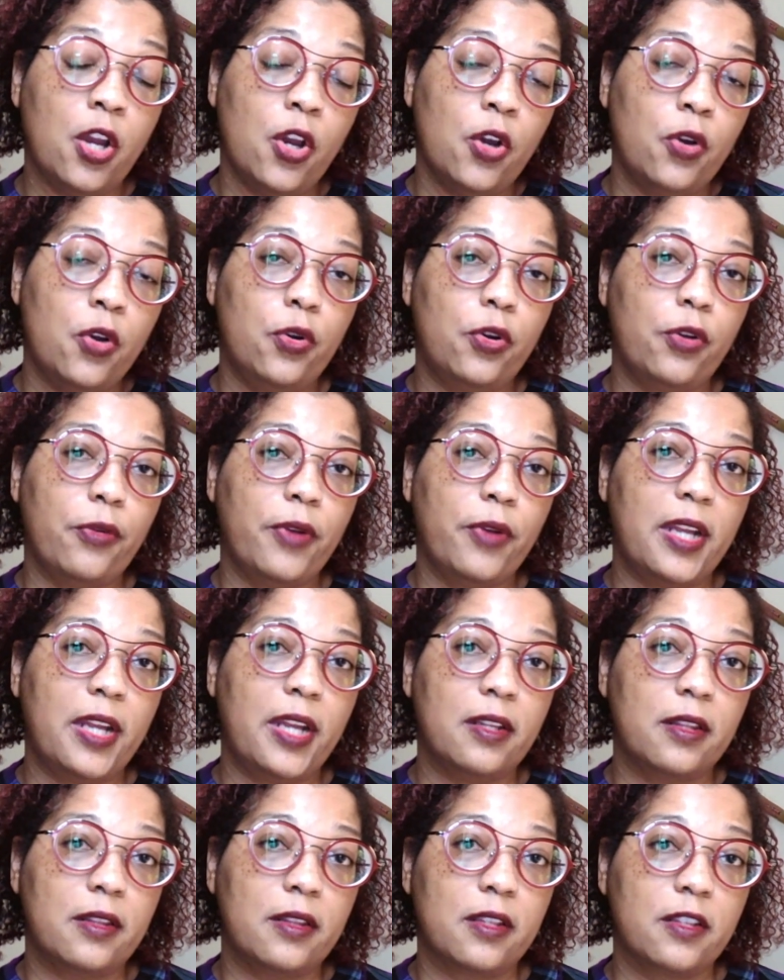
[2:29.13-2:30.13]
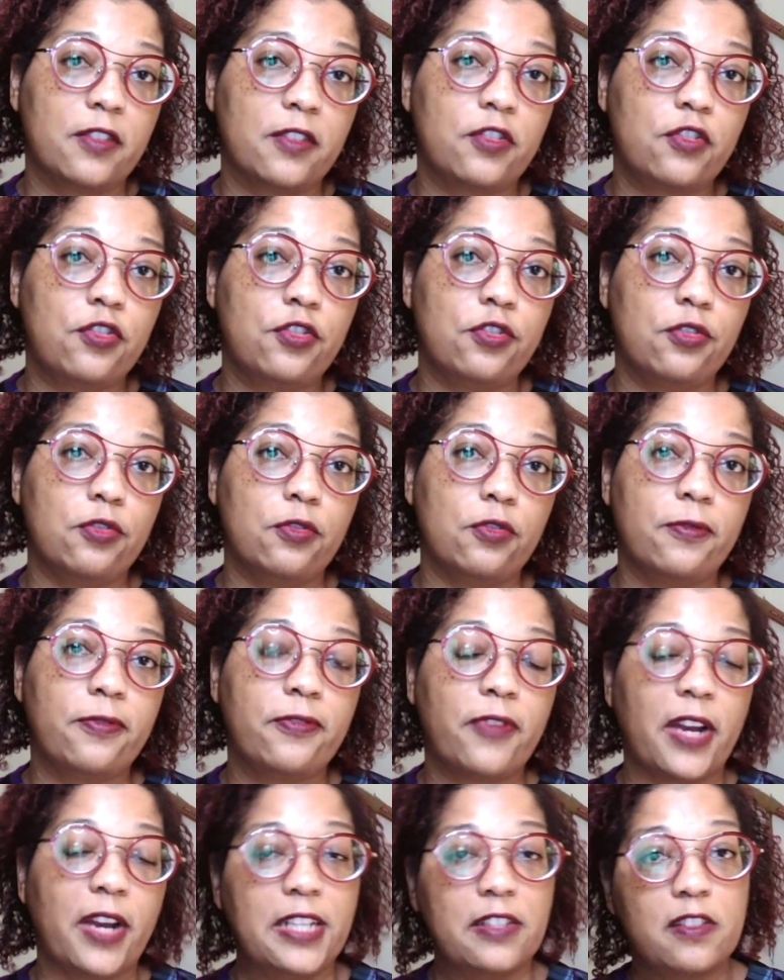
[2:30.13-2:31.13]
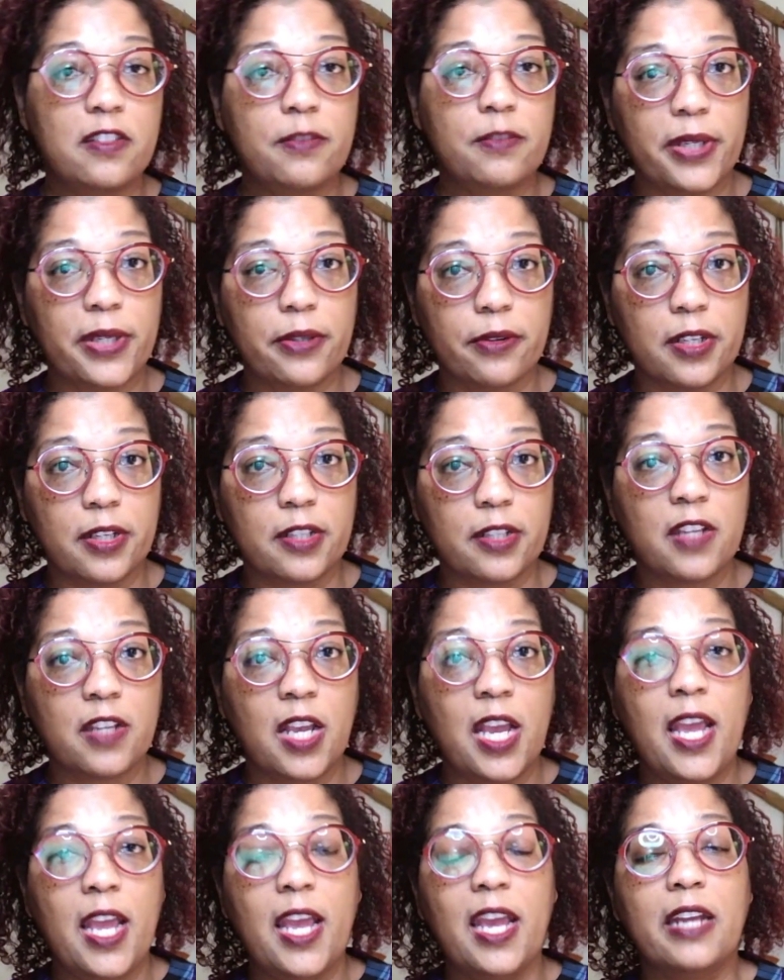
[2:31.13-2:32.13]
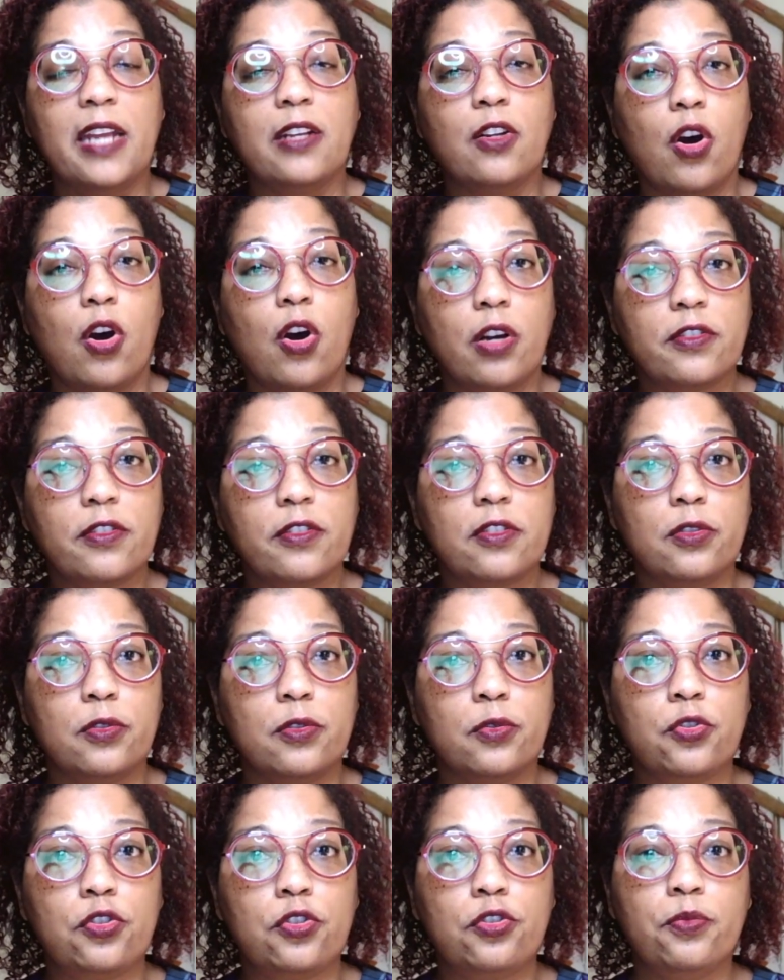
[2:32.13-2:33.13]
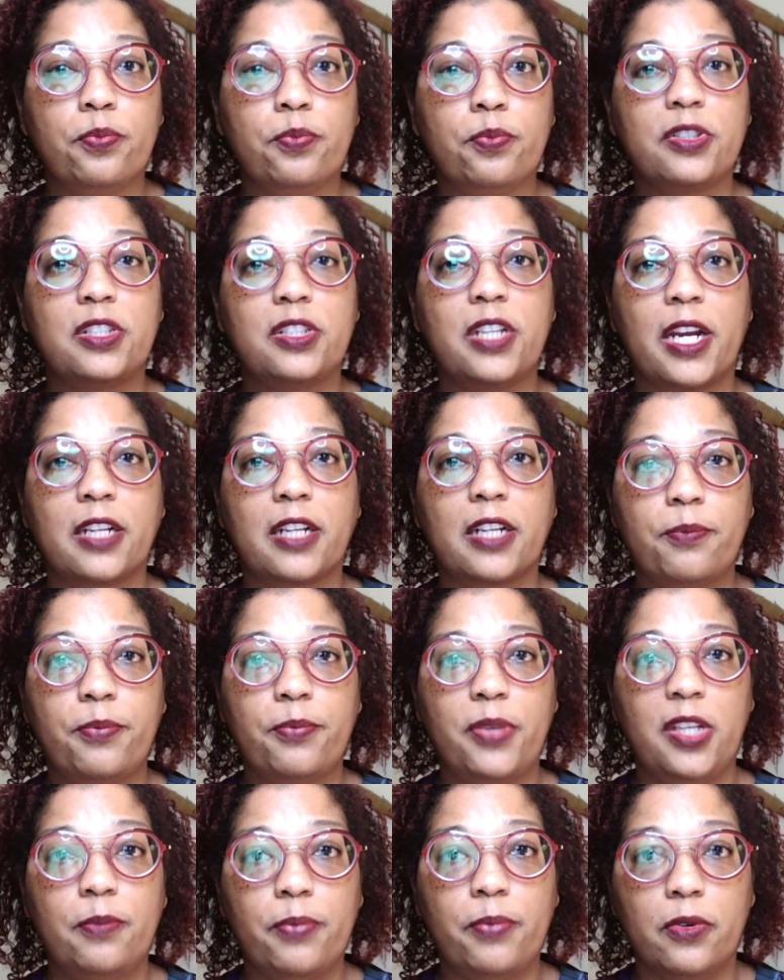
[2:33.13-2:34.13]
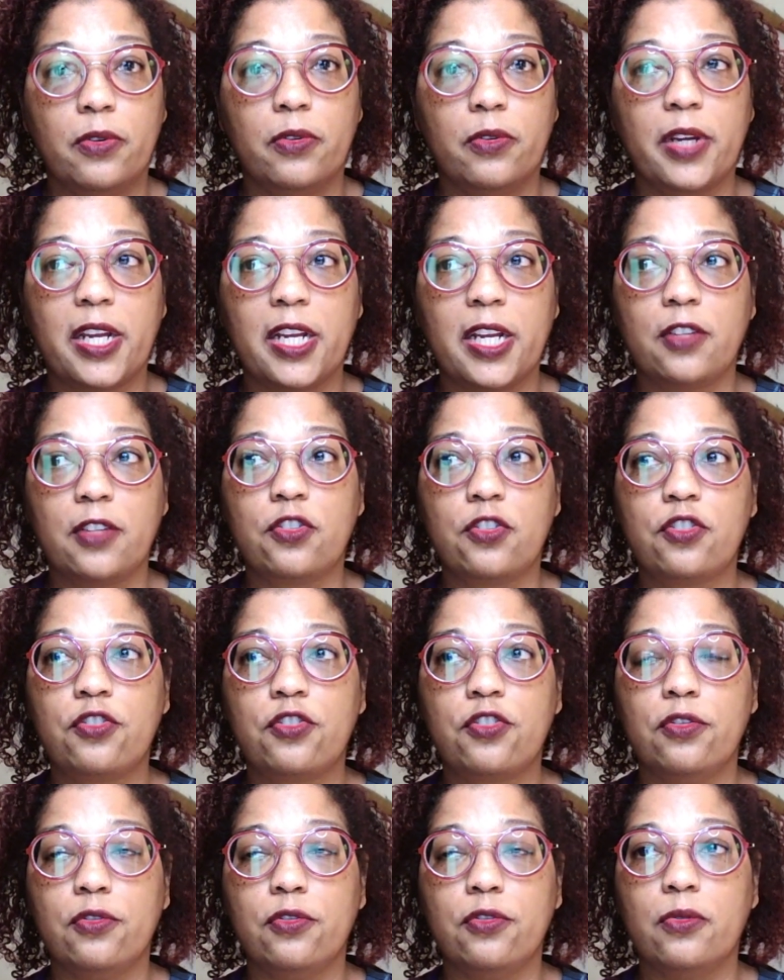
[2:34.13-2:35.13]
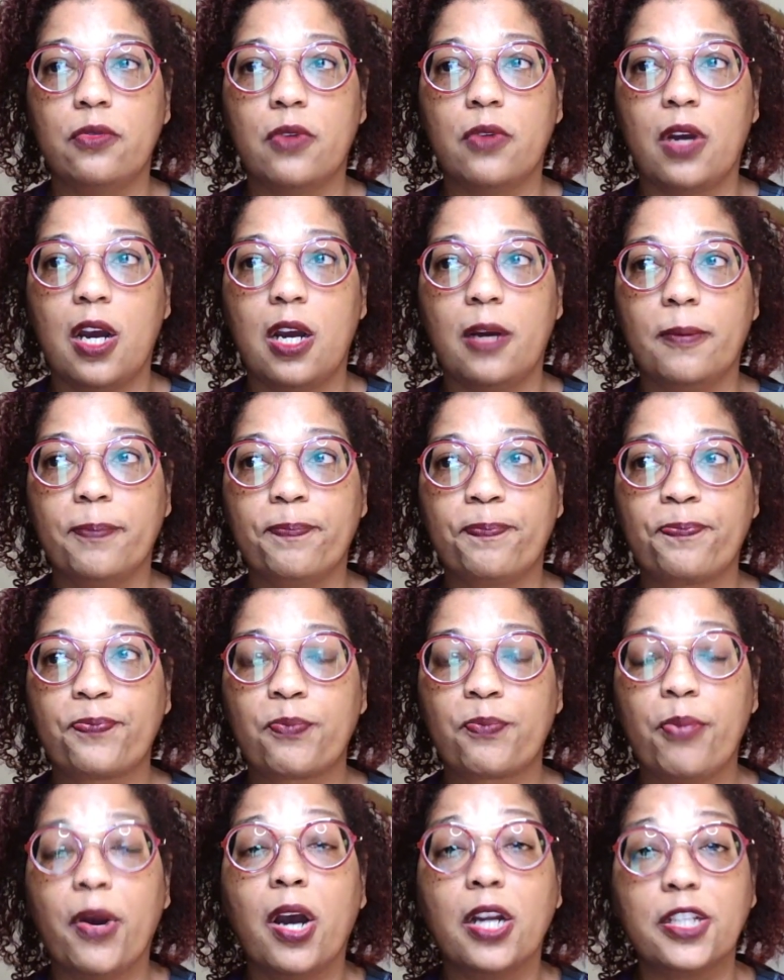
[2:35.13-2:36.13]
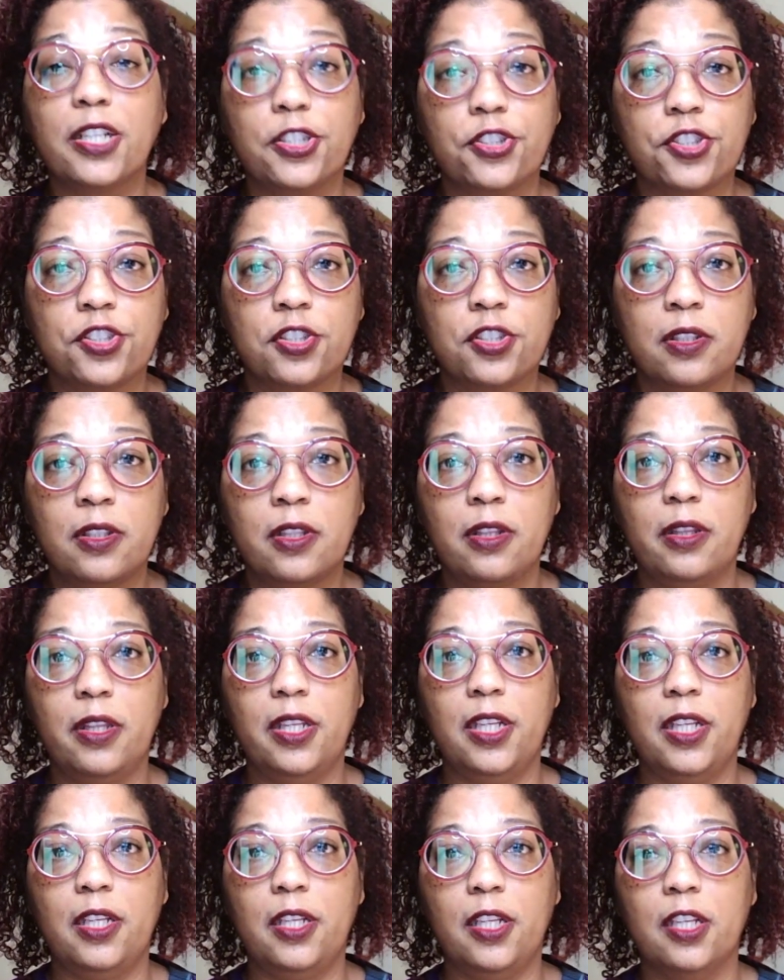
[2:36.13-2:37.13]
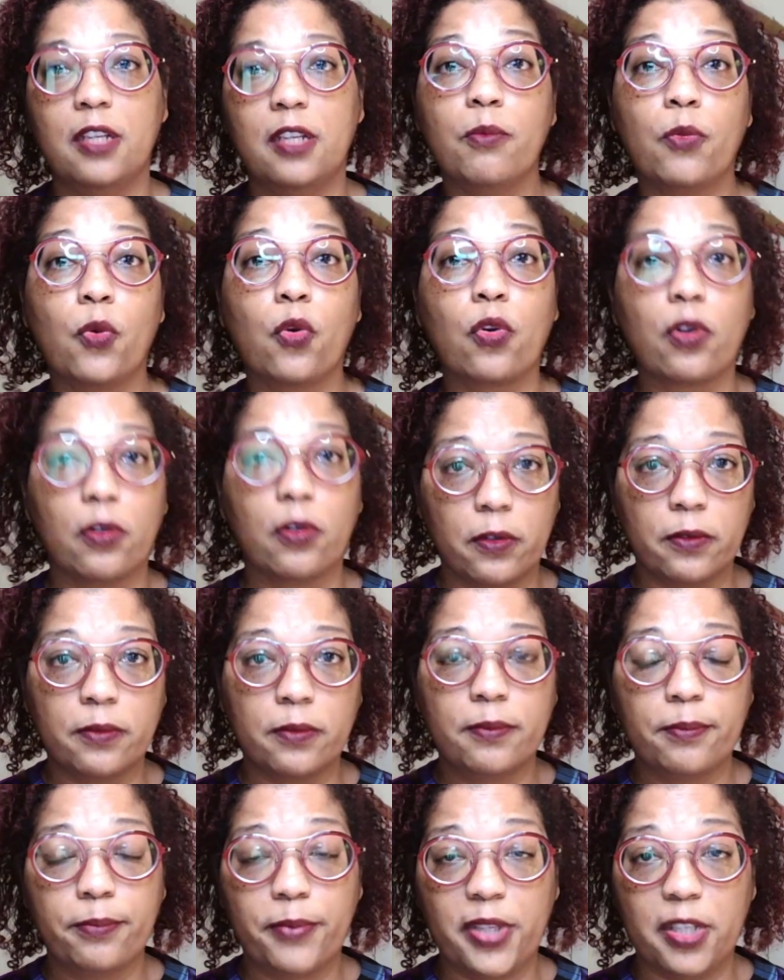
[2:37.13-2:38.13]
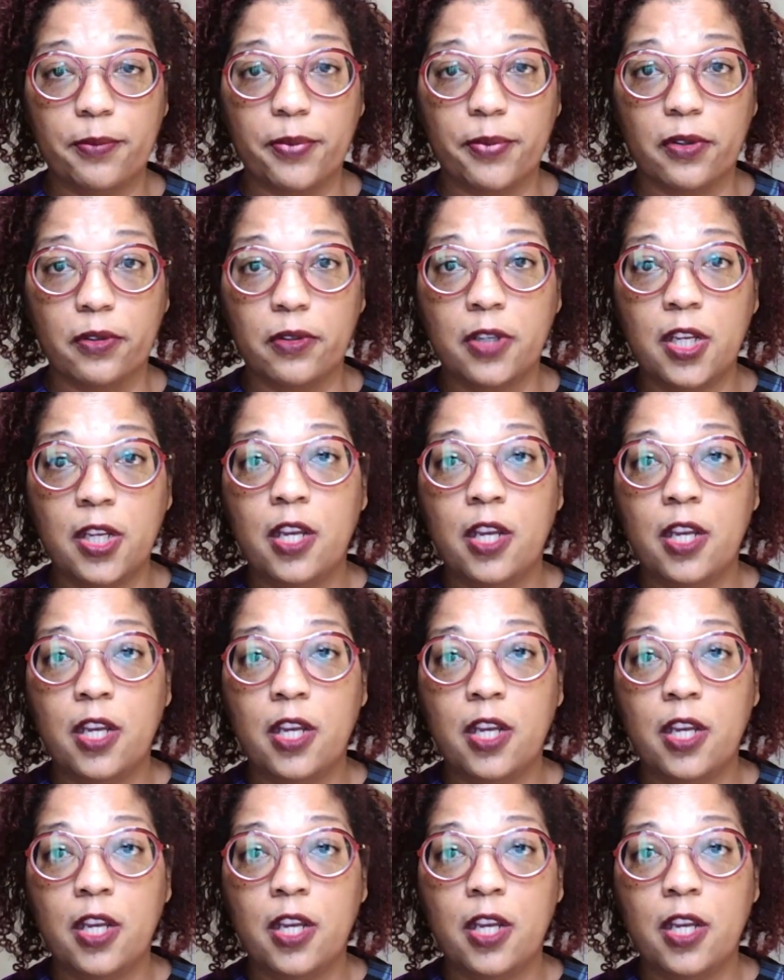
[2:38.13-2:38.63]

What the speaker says: who created this to fight spirits and also to protect people and to punish the immoral people.